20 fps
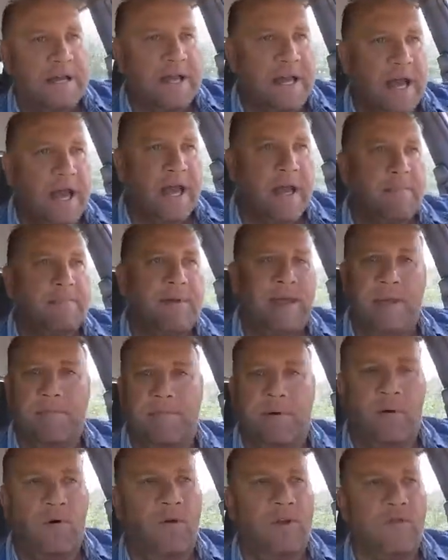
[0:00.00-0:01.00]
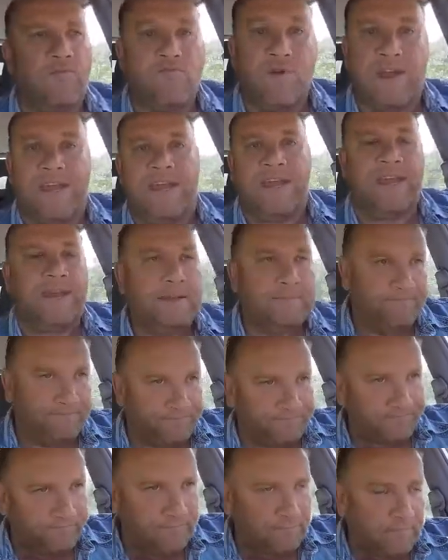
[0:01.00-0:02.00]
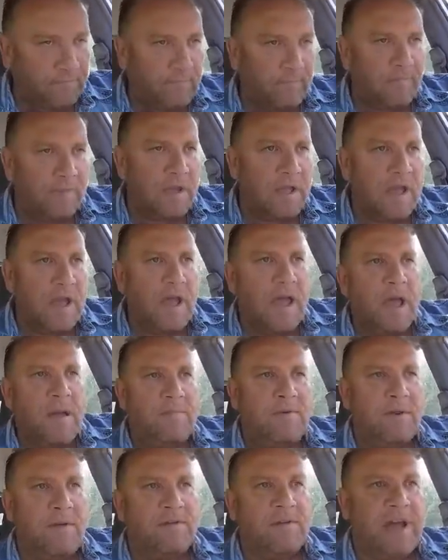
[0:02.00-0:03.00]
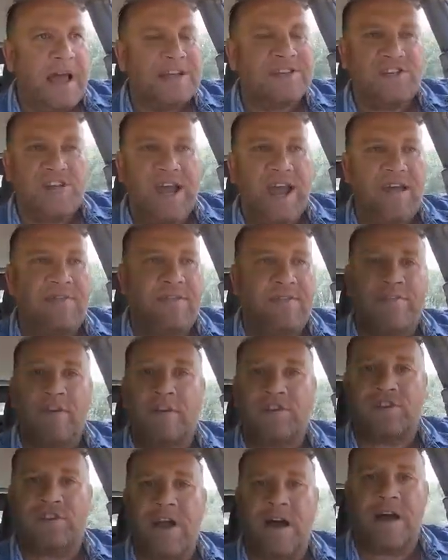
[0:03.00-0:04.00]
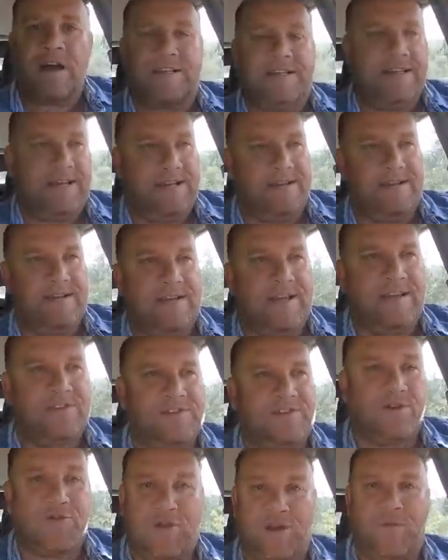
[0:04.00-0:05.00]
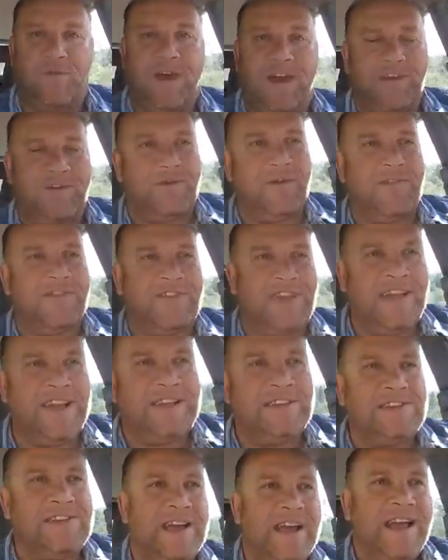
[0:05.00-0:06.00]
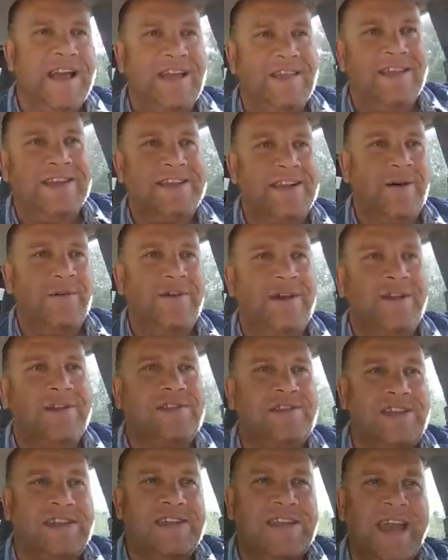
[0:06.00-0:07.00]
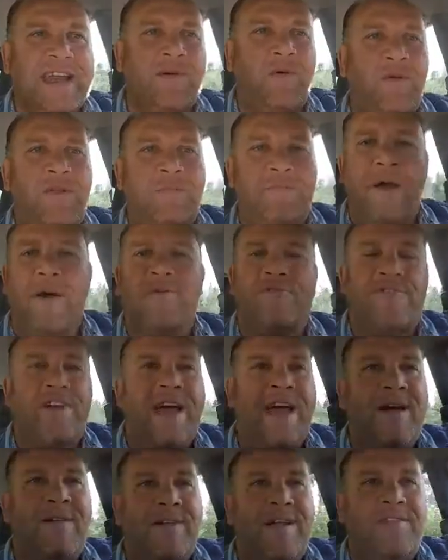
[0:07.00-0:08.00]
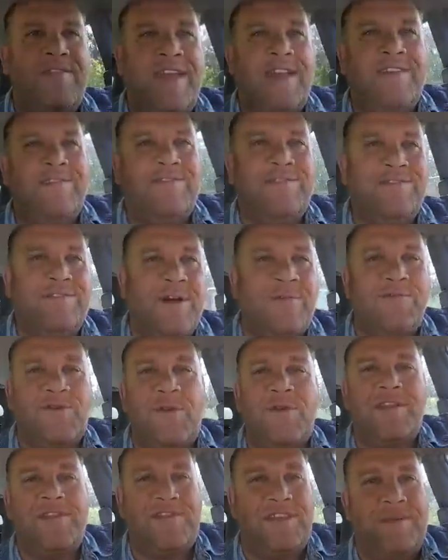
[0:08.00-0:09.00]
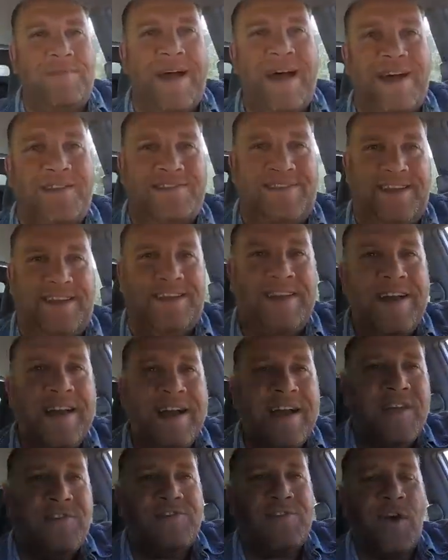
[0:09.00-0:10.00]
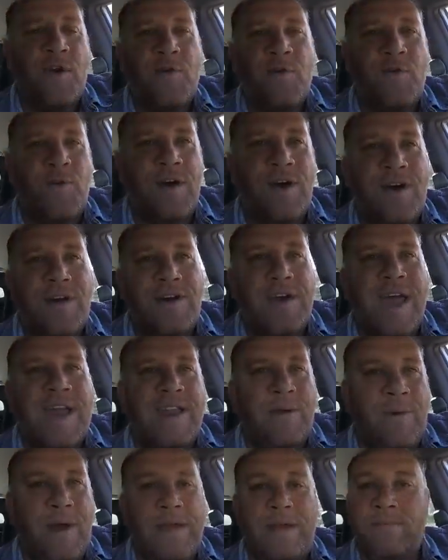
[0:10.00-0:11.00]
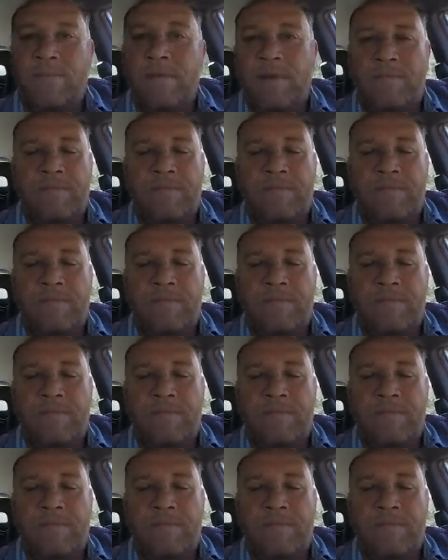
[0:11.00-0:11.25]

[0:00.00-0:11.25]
uh, me, Paul and Ricky. But as yet they've not started. That's the Greek way of doing things. They tell you to take all the boats out and then don't do anything about it. So uh, anyway,